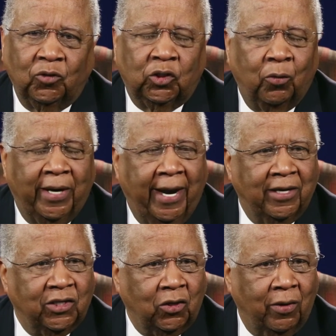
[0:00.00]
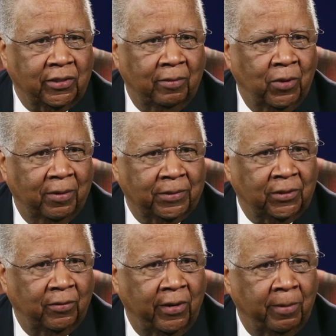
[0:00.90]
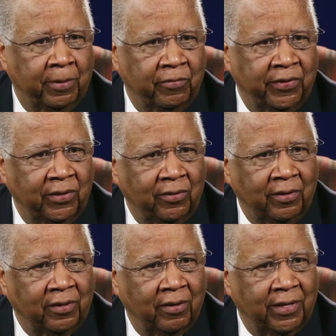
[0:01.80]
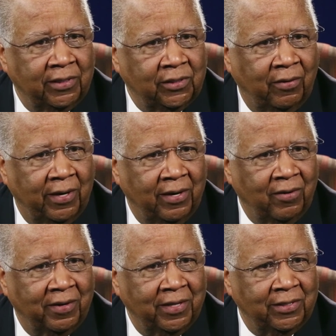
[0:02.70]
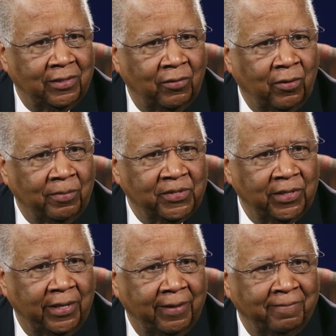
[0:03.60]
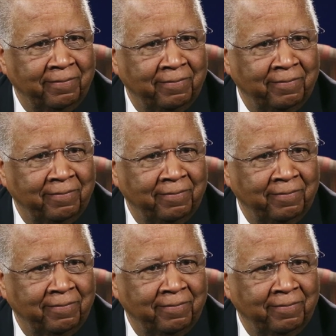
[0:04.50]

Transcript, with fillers: so it had to start somewhere. So Urban Renewal Authority started northeast Oklahoma City.